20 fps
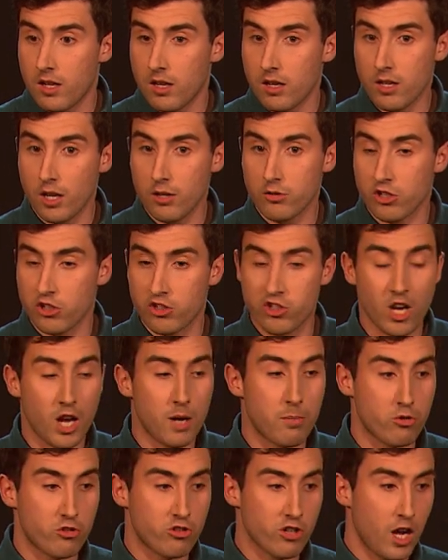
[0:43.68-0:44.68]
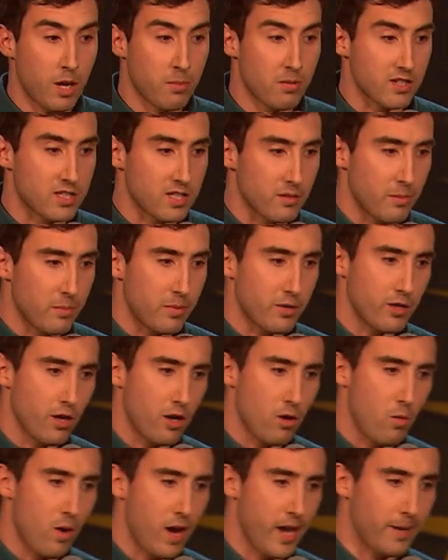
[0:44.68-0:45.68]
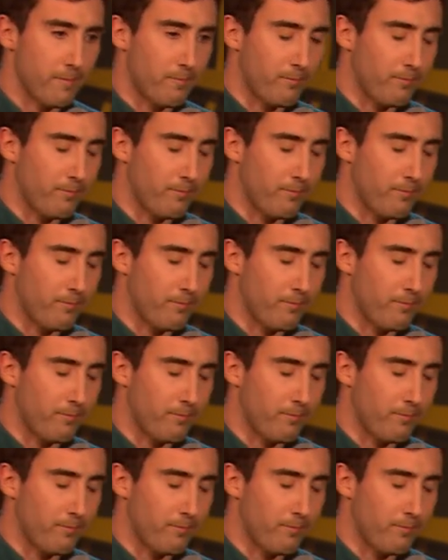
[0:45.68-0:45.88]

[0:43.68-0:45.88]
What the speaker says: go to Gerbil, Gerbil or something, but no way.